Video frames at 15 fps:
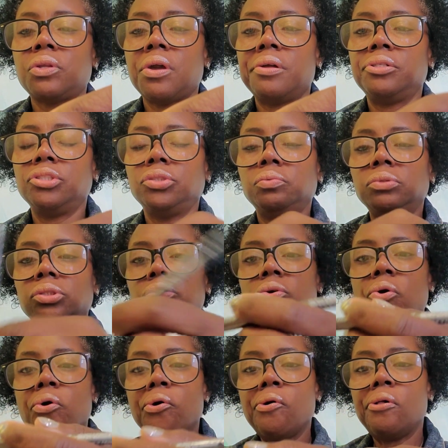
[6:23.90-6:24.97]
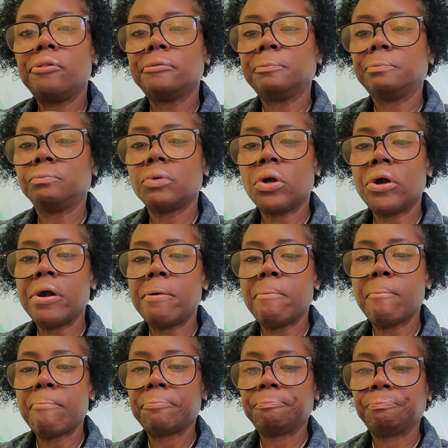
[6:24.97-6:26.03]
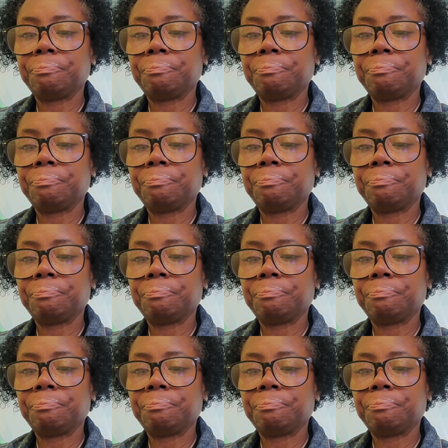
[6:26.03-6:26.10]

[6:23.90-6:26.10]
And this one is called, um,